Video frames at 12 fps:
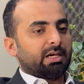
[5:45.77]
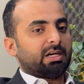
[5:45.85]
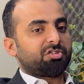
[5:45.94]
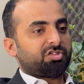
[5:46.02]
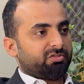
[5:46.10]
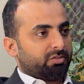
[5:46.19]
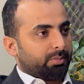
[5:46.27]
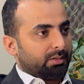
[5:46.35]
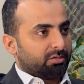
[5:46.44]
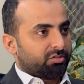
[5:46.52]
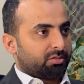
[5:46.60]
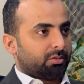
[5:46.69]

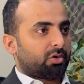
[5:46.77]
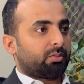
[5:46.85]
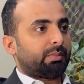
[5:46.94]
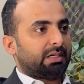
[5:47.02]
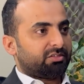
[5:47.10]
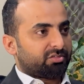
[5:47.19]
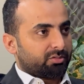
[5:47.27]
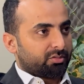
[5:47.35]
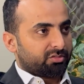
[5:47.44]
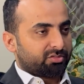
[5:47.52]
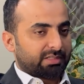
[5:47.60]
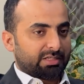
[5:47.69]
achievables or
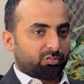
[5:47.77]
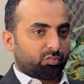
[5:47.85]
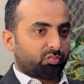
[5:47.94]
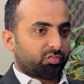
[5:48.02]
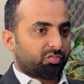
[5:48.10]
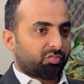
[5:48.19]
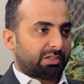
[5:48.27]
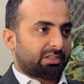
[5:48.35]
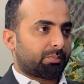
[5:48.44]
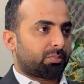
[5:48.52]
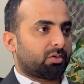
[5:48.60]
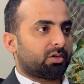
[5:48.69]
milestones that what
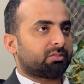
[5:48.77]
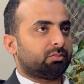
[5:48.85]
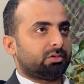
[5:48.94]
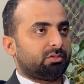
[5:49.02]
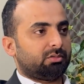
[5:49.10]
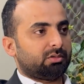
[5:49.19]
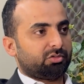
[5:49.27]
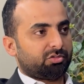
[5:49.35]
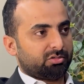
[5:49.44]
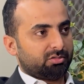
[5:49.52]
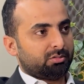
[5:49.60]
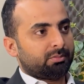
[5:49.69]
the product would
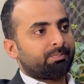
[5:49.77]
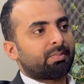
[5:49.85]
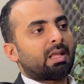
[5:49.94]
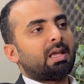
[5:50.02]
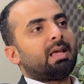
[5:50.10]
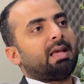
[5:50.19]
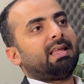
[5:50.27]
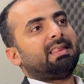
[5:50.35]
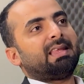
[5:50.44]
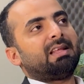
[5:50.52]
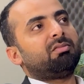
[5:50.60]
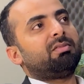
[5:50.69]
do,
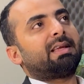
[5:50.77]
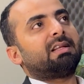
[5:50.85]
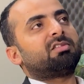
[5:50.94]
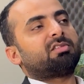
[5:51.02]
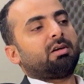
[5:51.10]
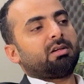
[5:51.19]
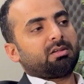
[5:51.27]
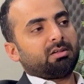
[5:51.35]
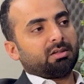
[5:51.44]
and then we can start